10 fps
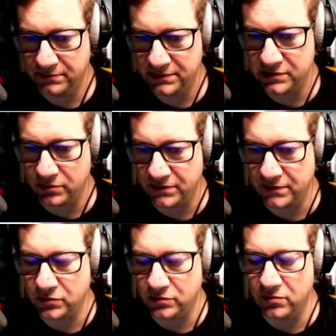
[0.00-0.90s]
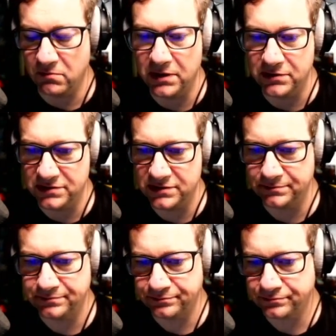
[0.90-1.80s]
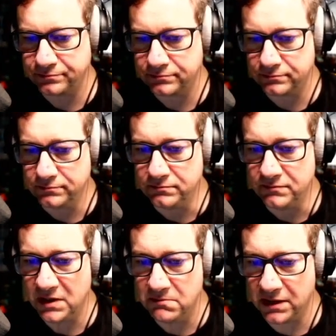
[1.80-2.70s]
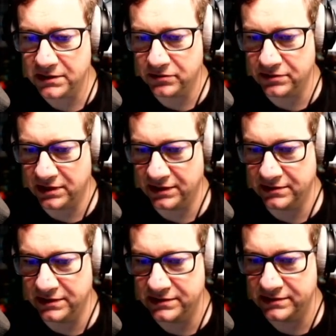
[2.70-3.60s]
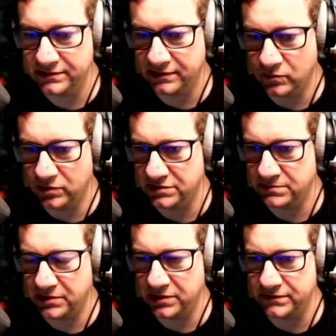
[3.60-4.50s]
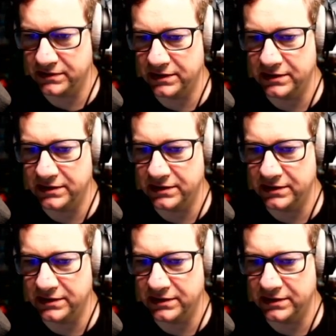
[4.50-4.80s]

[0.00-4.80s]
So if they've got a remote mic on like this, it works perfectly.